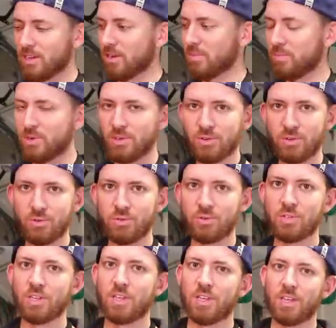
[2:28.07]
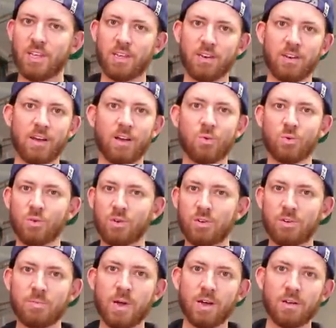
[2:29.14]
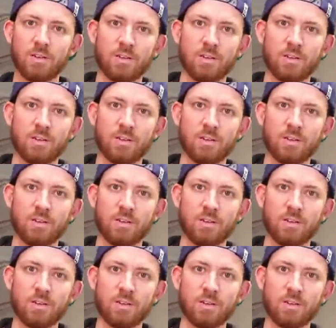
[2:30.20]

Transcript: abuse and not worry about